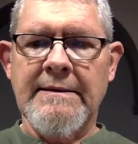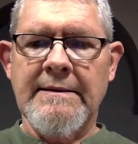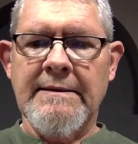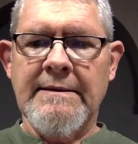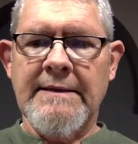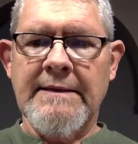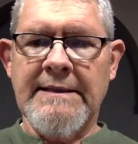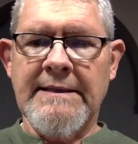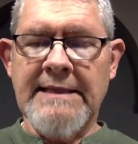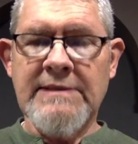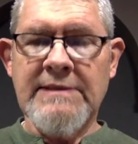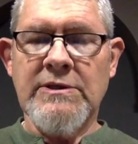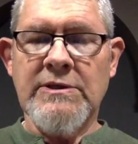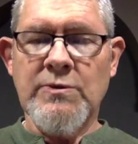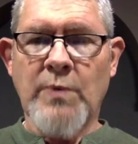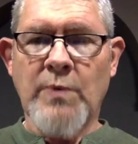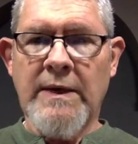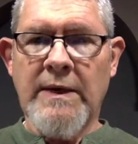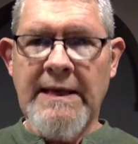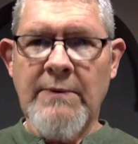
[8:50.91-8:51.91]
that this
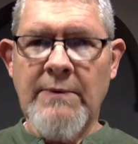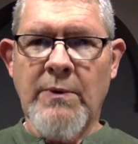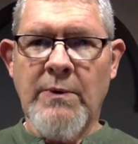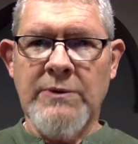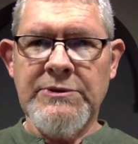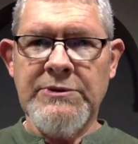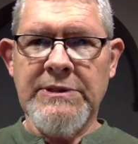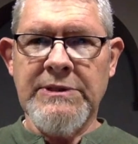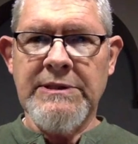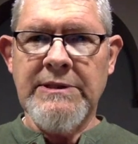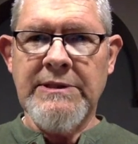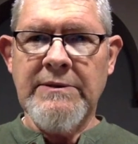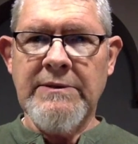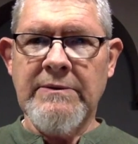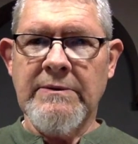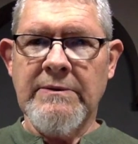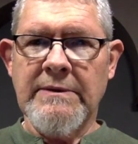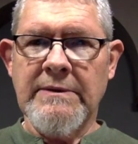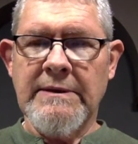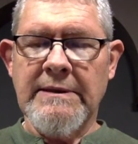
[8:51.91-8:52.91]
is what He wants to
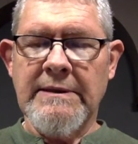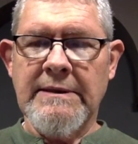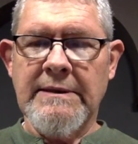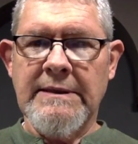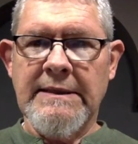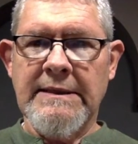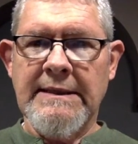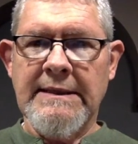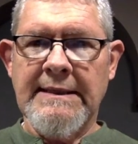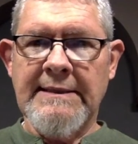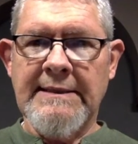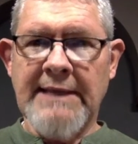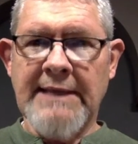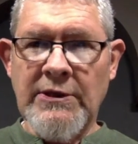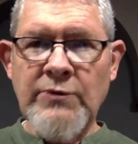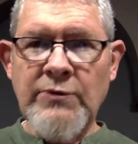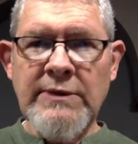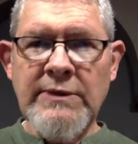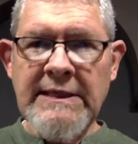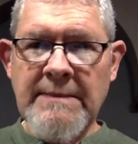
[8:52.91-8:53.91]
do and that
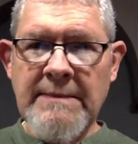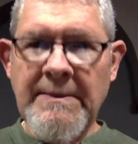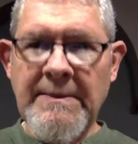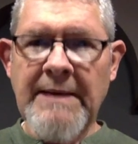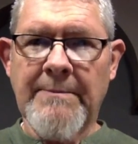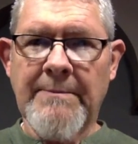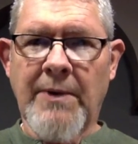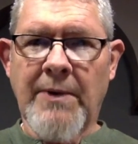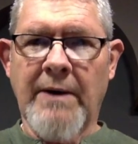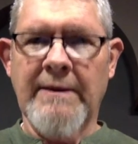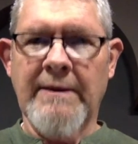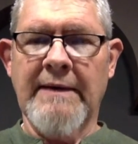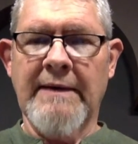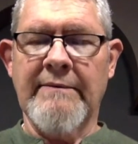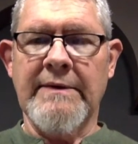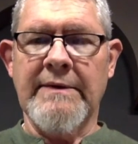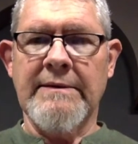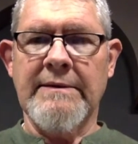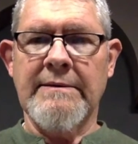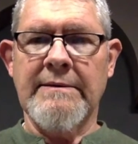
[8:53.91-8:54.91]
you need to be a part of it.